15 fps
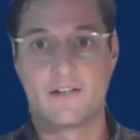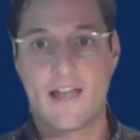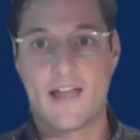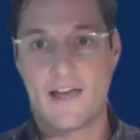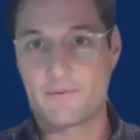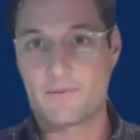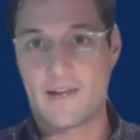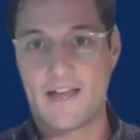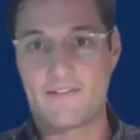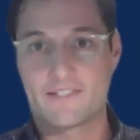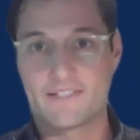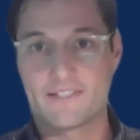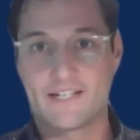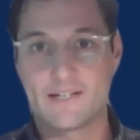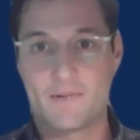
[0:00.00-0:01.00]
now that we have a
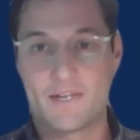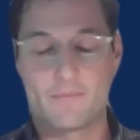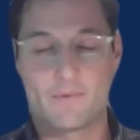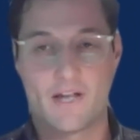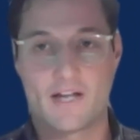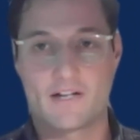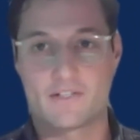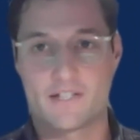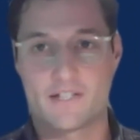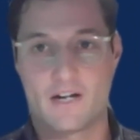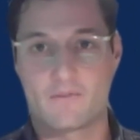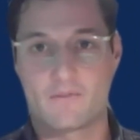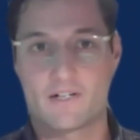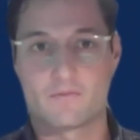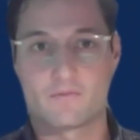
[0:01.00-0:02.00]
CDP and we understand
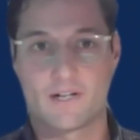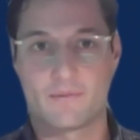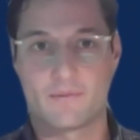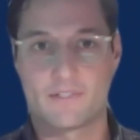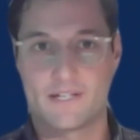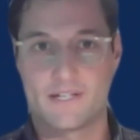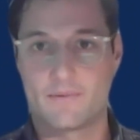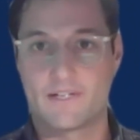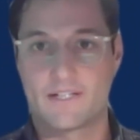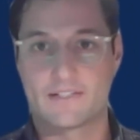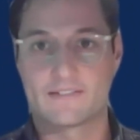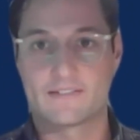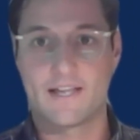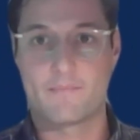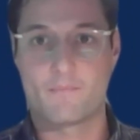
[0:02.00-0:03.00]
our real frequency, we can
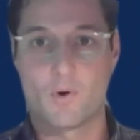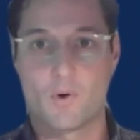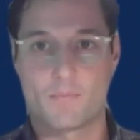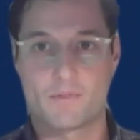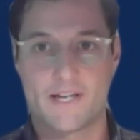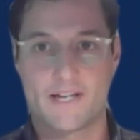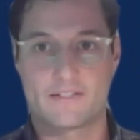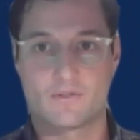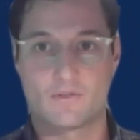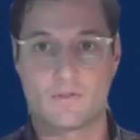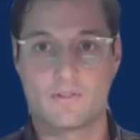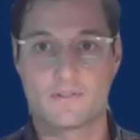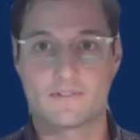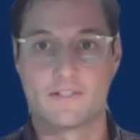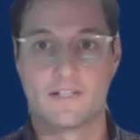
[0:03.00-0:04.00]
set more precise
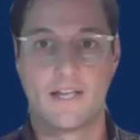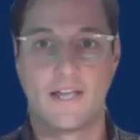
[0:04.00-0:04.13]
goals.